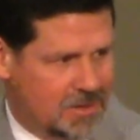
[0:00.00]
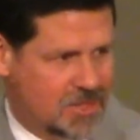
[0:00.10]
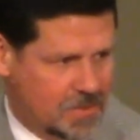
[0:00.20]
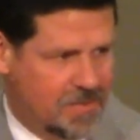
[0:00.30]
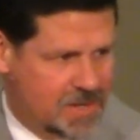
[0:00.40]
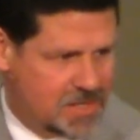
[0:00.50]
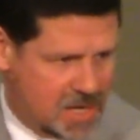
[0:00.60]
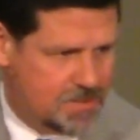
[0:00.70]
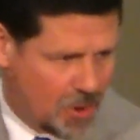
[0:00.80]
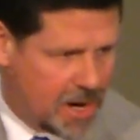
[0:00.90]
Some of us
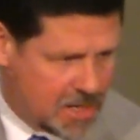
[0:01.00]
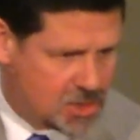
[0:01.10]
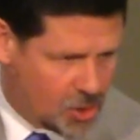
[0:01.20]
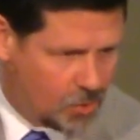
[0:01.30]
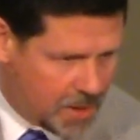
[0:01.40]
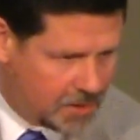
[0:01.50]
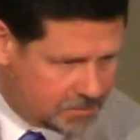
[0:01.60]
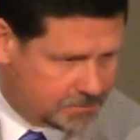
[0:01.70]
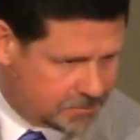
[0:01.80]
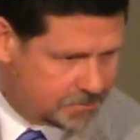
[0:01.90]
need brains, don't we?
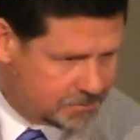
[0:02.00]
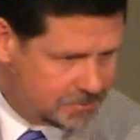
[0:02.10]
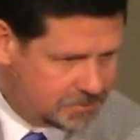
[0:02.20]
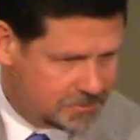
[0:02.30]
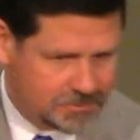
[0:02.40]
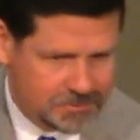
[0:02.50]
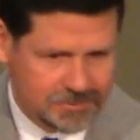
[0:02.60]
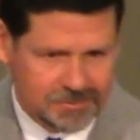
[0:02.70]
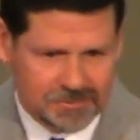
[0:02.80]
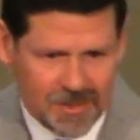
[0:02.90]

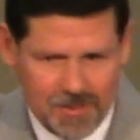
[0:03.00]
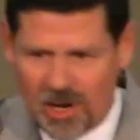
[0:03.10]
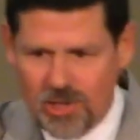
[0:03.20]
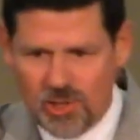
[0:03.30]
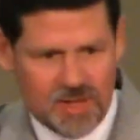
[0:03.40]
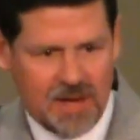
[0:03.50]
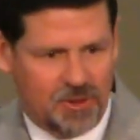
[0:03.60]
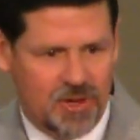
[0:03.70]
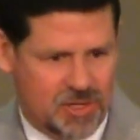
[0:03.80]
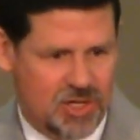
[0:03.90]
I mean, aren't you
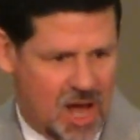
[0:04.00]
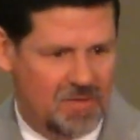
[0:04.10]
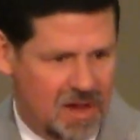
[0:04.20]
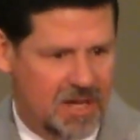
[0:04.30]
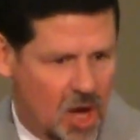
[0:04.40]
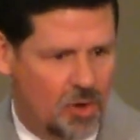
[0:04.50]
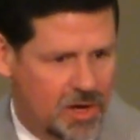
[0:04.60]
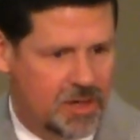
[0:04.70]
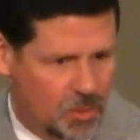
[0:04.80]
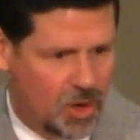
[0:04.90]
thankful there's a John Ben
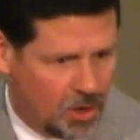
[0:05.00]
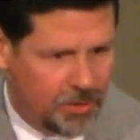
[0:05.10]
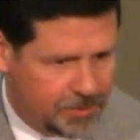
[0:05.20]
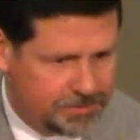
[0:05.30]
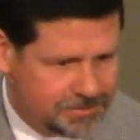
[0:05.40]
Geldern in the world